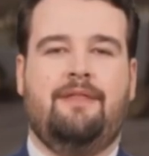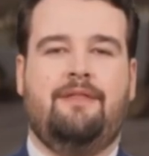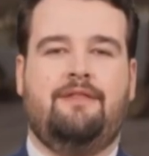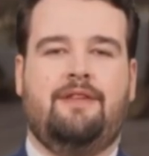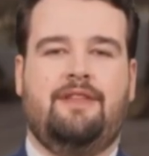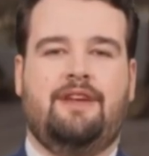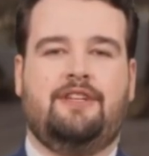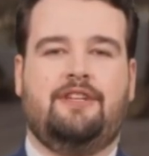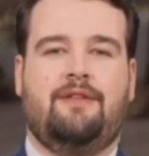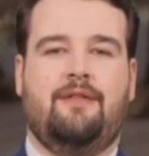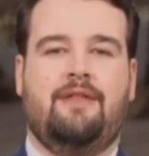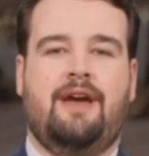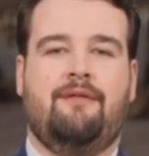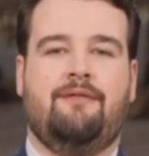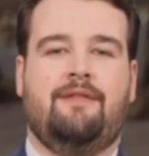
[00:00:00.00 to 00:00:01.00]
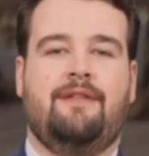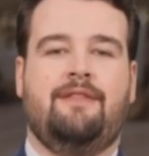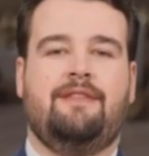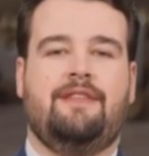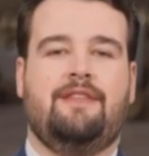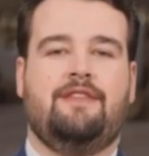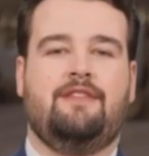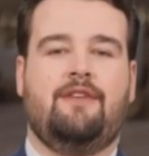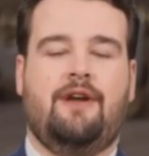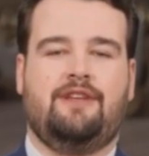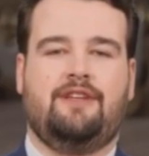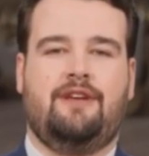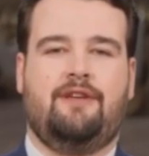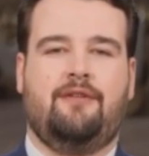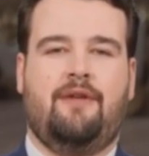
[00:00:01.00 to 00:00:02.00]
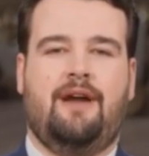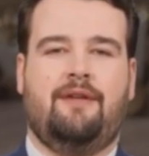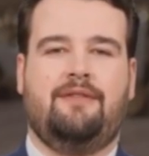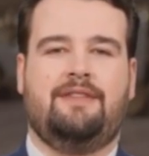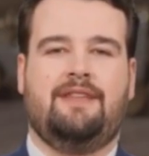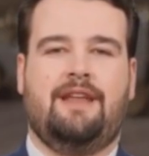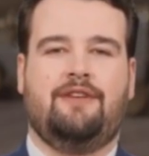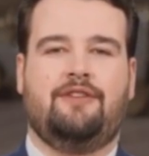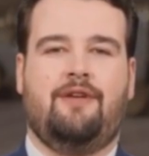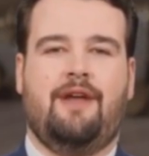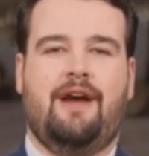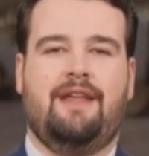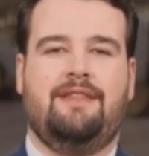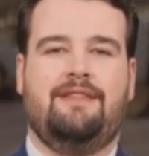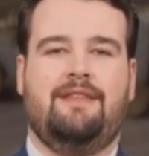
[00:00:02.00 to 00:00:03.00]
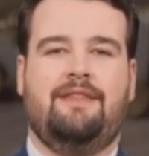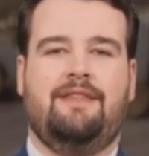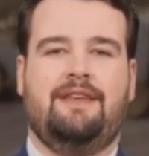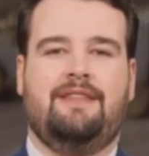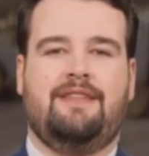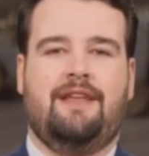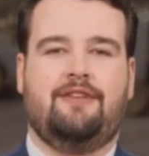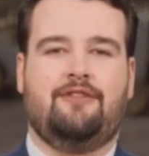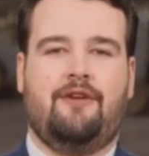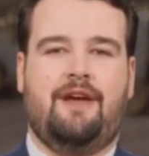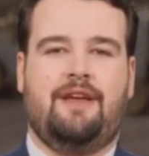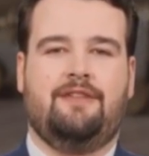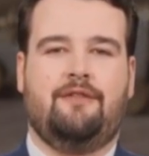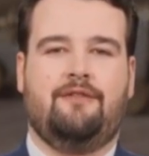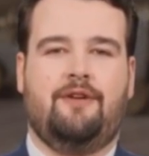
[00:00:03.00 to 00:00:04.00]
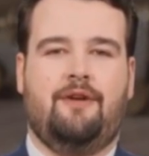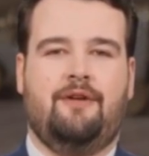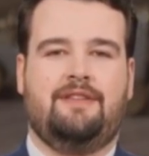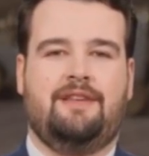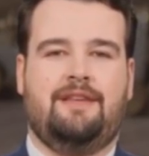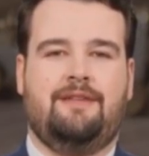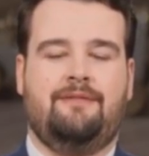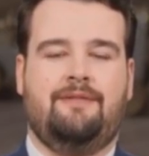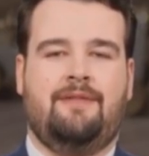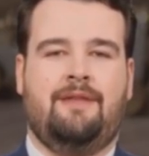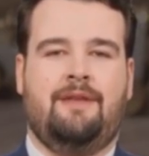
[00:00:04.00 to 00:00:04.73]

Traditional governance is structured around centralized and decentralized authority,